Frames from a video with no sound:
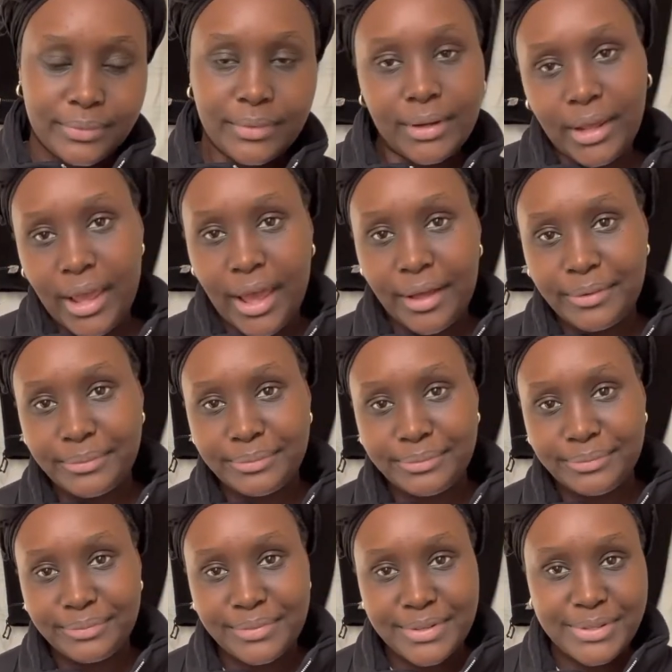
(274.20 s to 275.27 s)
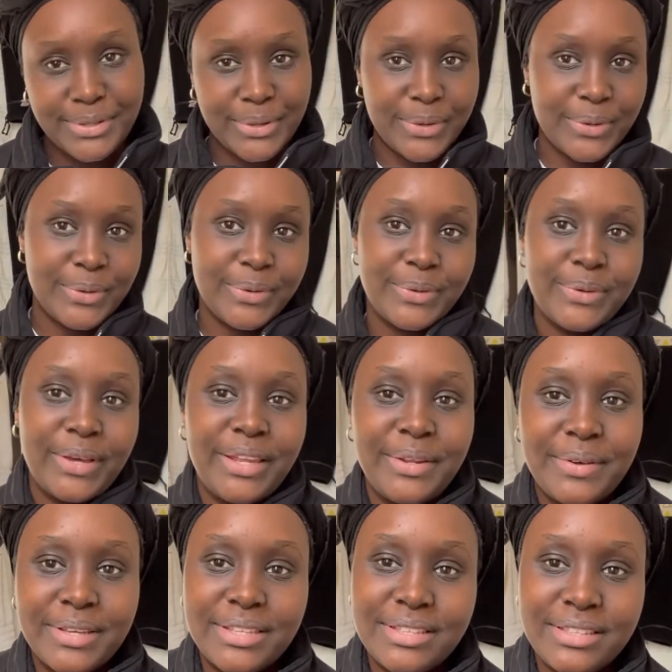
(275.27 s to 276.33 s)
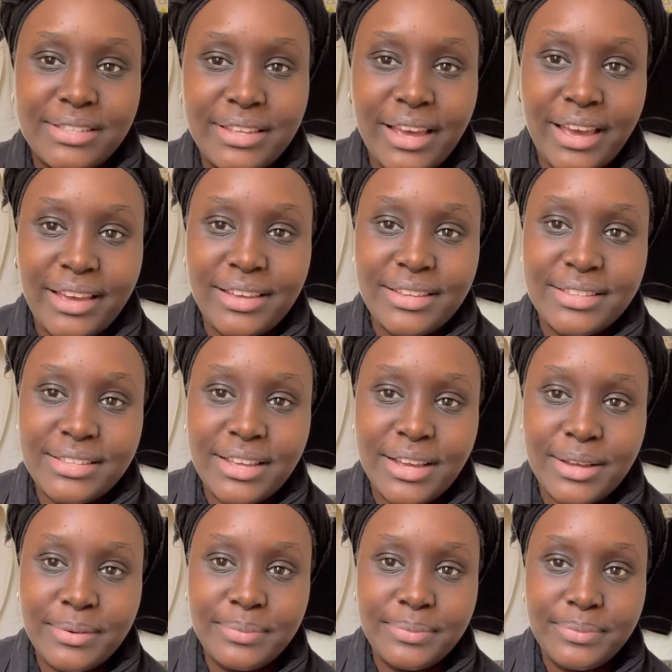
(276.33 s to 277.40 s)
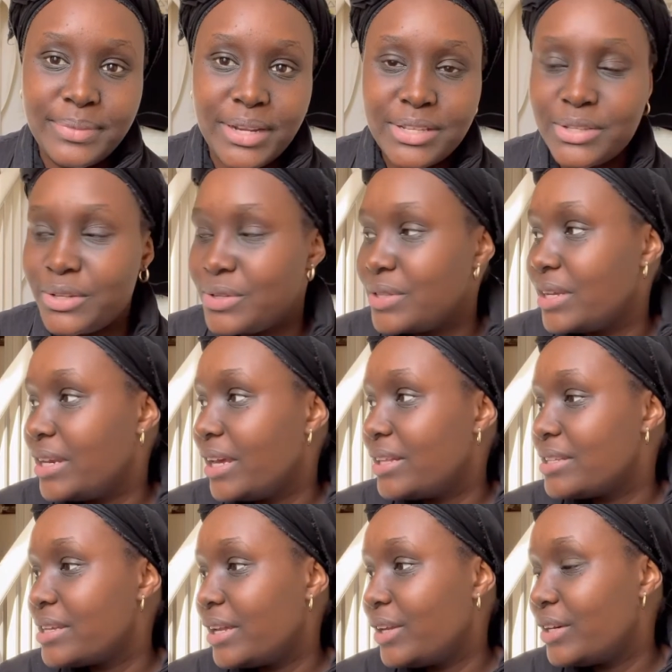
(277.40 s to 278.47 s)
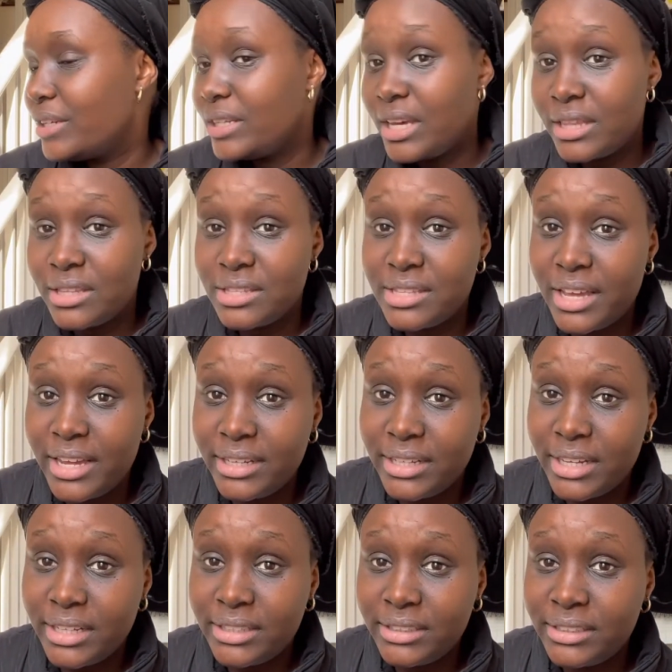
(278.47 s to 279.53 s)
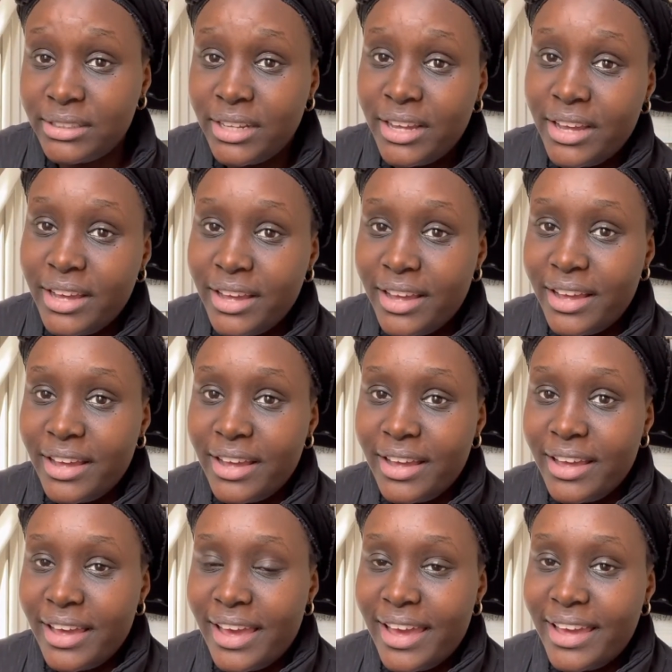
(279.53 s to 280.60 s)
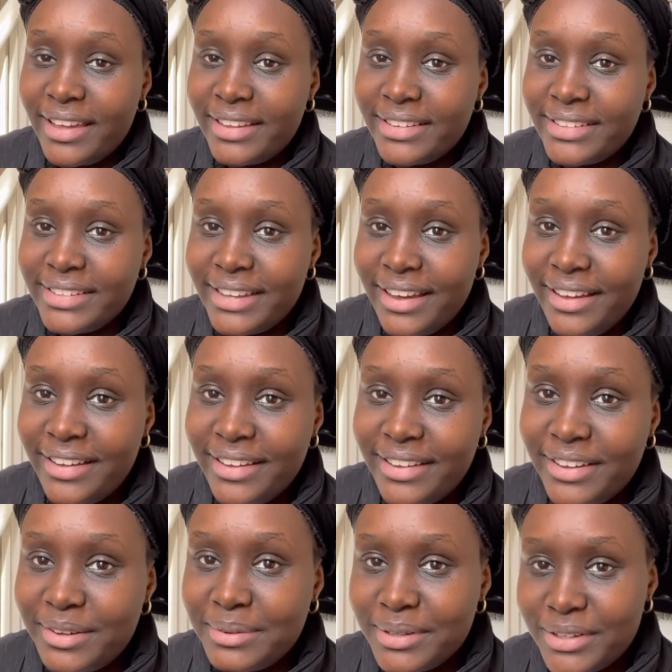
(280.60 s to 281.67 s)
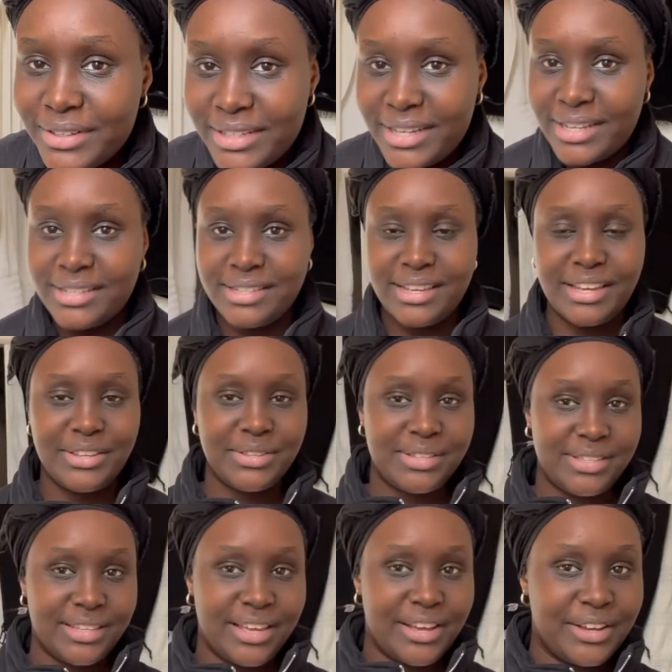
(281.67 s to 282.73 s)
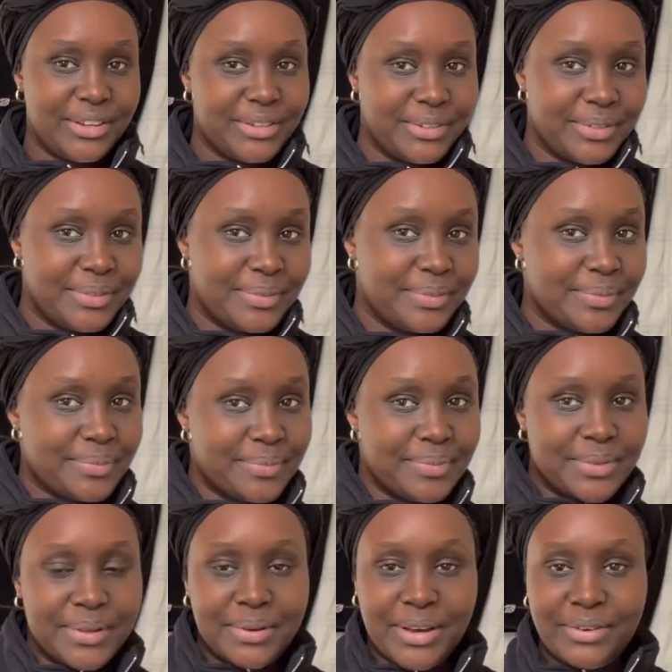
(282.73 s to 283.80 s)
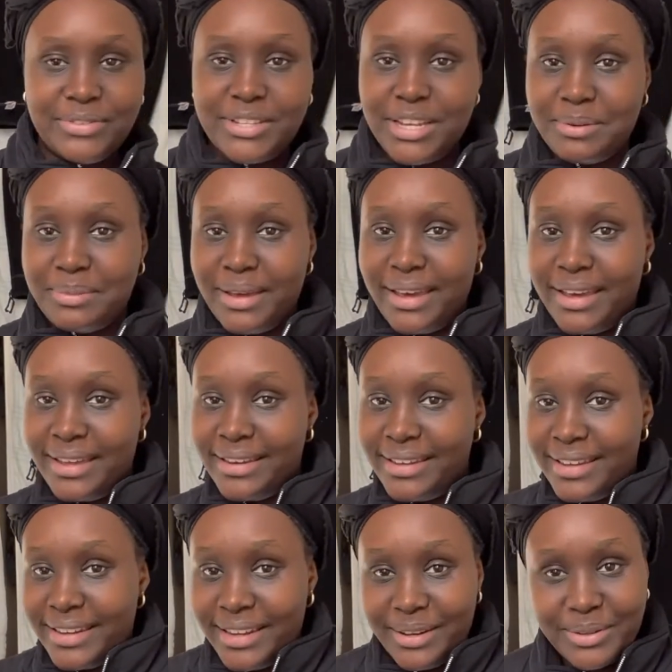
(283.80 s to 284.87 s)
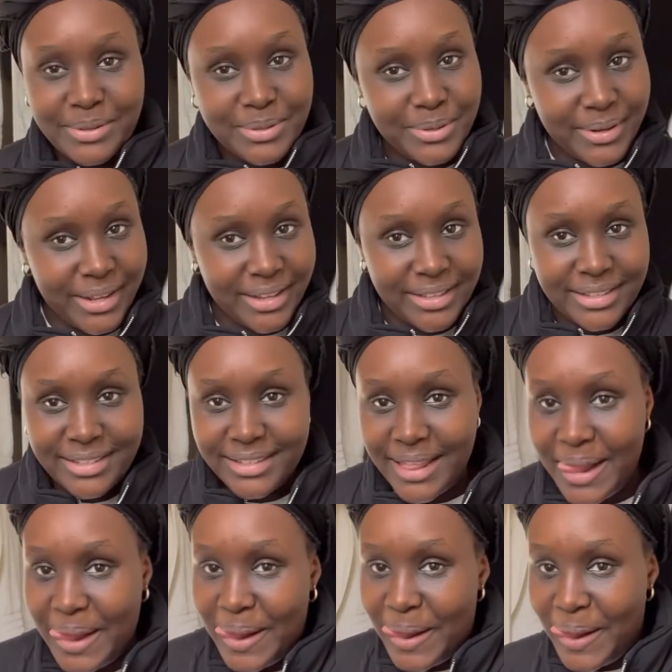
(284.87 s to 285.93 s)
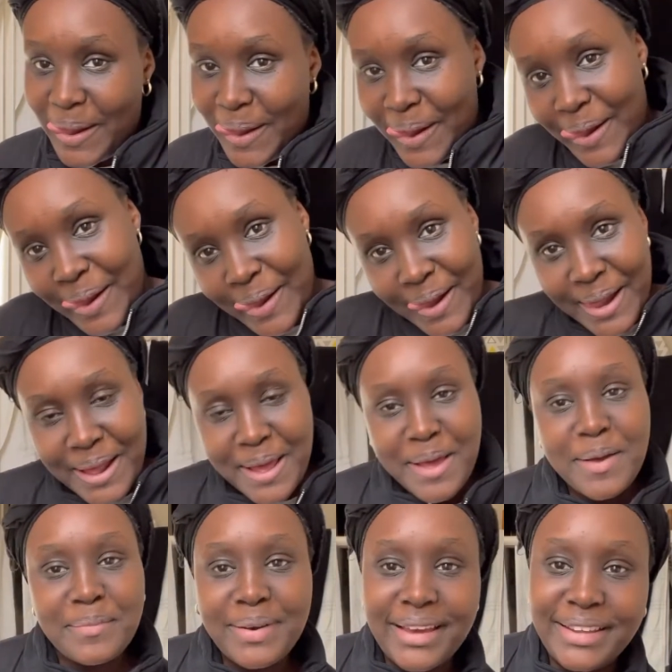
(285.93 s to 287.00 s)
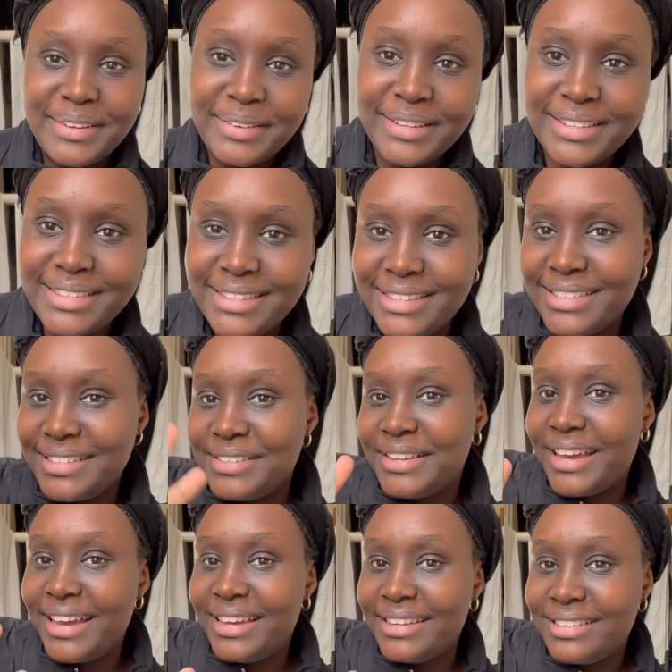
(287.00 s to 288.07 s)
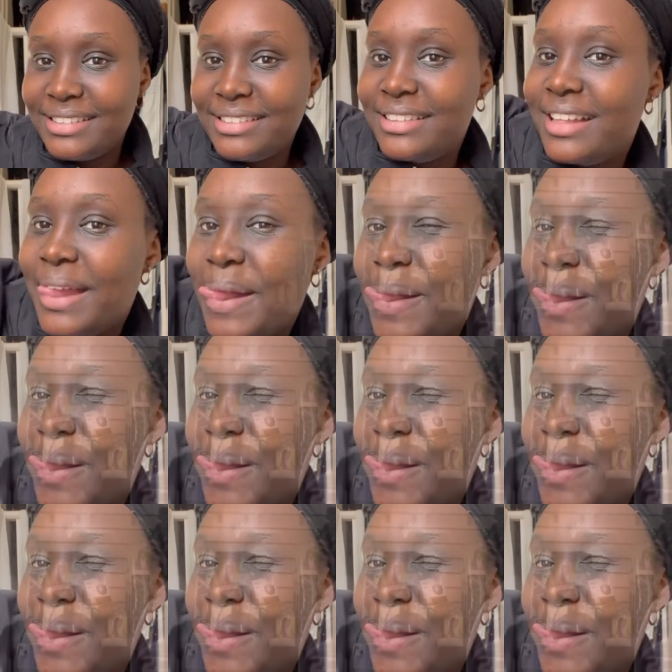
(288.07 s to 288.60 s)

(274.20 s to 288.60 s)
Yeah, so anyways guys, let's go to the nail salon, get this hair done. And yeah, oh my god guys, can you see how I've tied my head and it looks so nice. But anyways, see you guys. So